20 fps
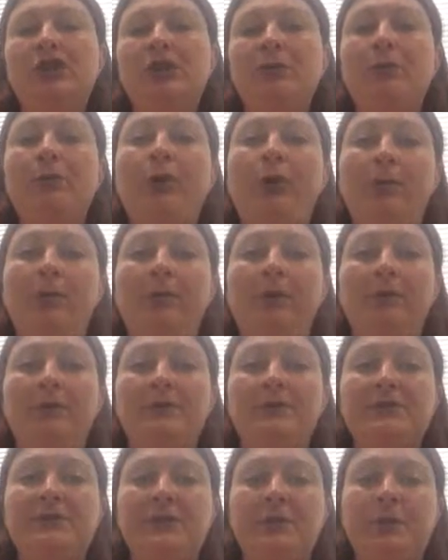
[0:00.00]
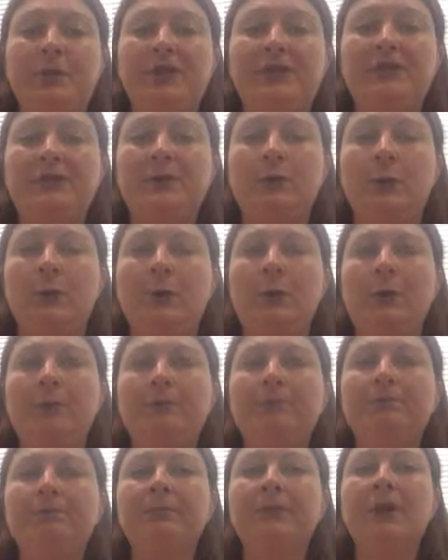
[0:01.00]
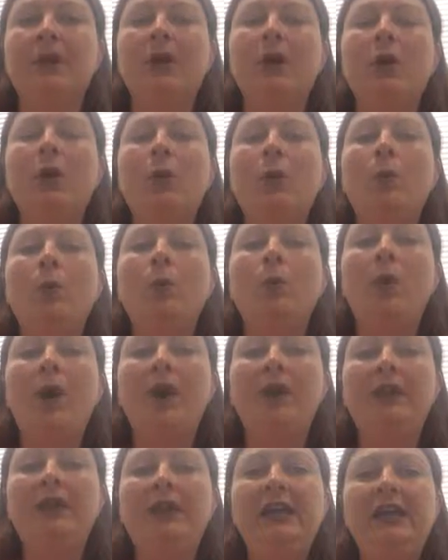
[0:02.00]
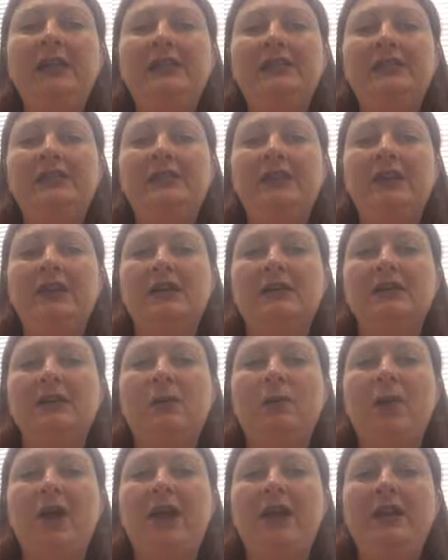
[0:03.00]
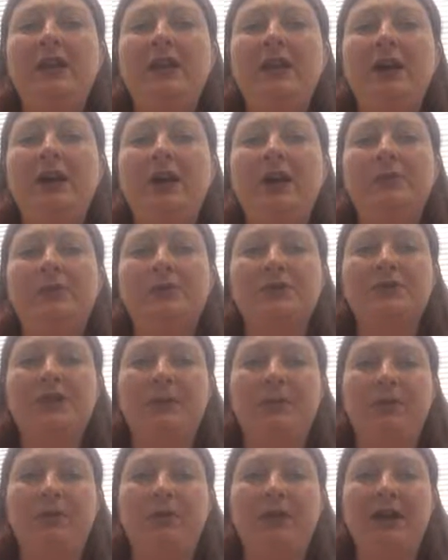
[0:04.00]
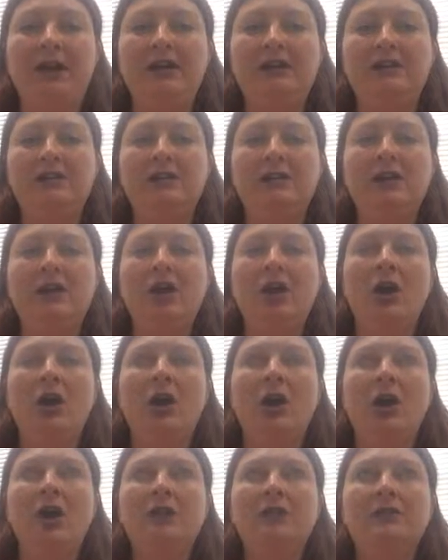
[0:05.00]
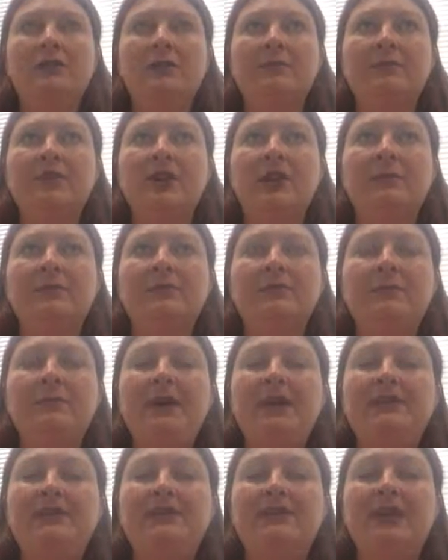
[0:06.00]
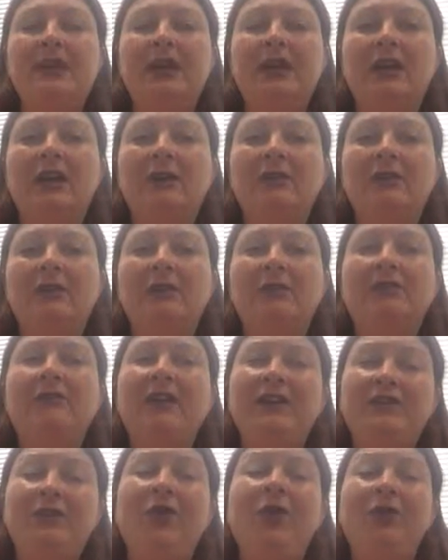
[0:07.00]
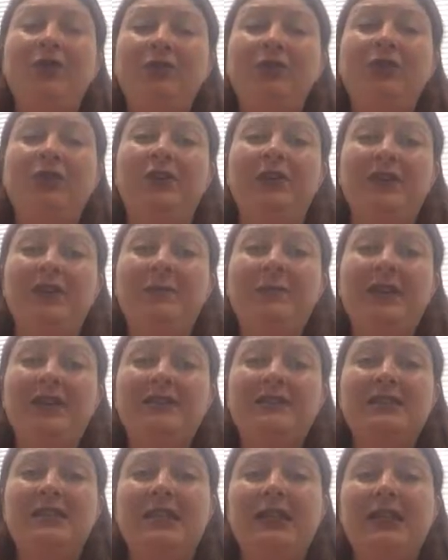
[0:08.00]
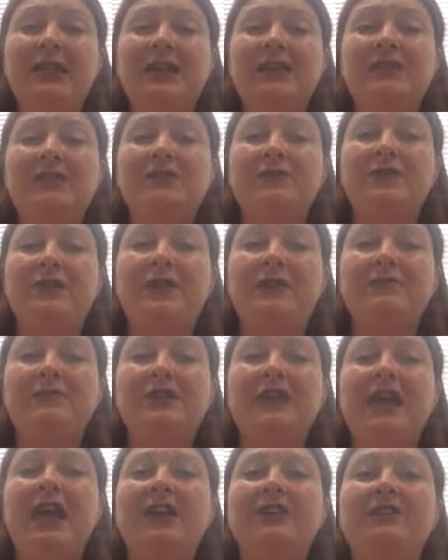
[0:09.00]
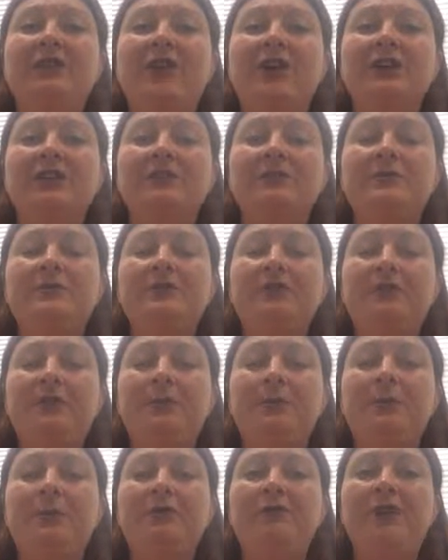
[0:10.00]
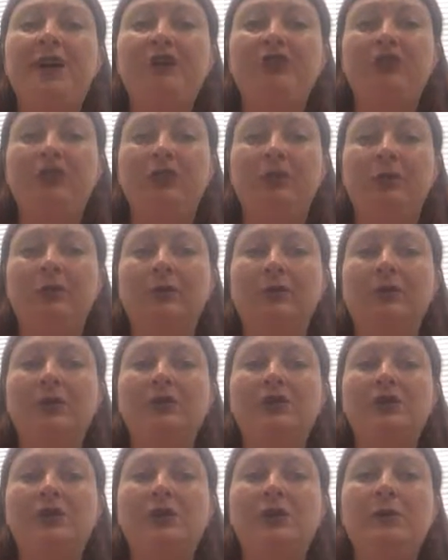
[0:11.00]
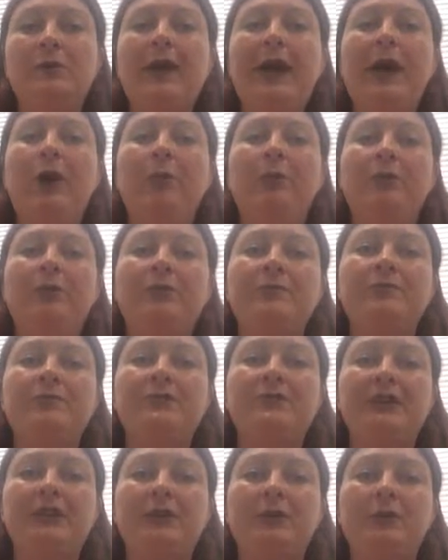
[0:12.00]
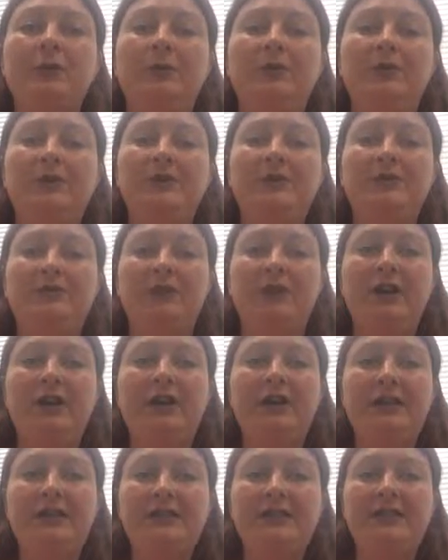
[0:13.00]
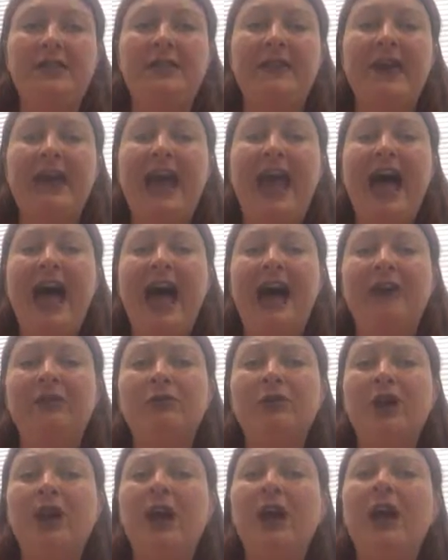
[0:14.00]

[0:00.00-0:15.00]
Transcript: two problems that we saw. One is that when a couple separates, sometimes the best thing, in fact often the best thing, is for them to get advice from different professionals to help them deal with the different needs that they have.